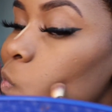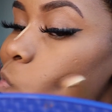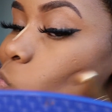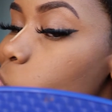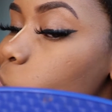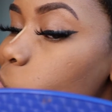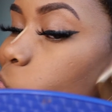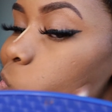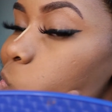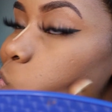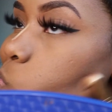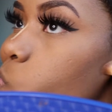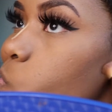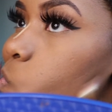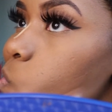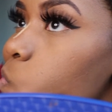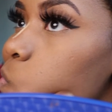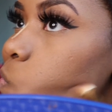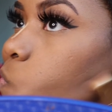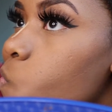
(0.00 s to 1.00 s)
I'm getting the
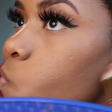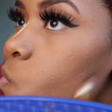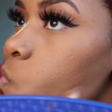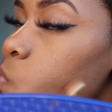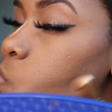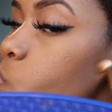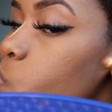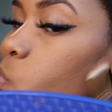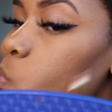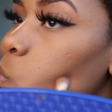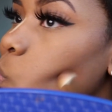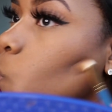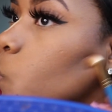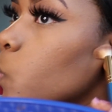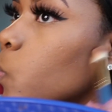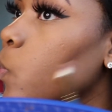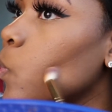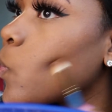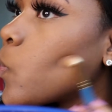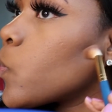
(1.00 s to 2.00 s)
sides of my
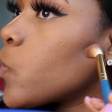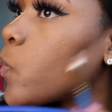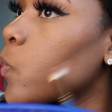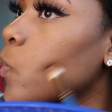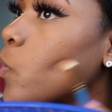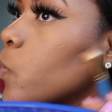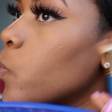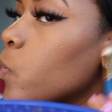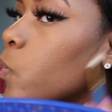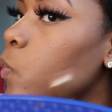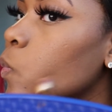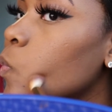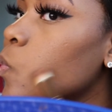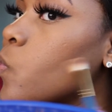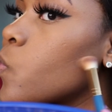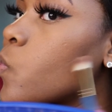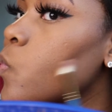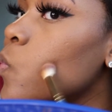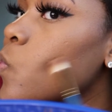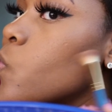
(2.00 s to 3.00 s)
faces
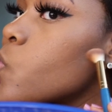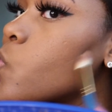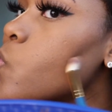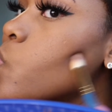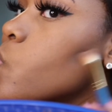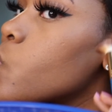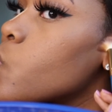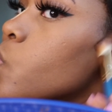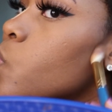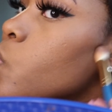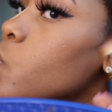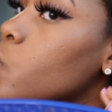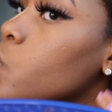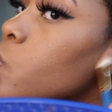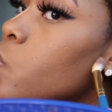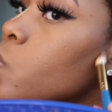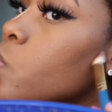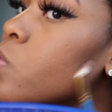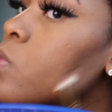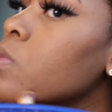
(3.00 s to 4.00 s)
where I applied that
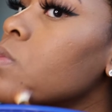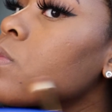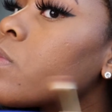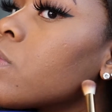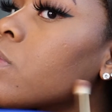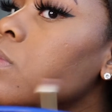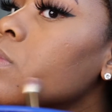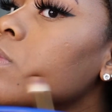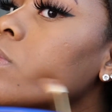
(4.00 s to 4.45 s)
powder.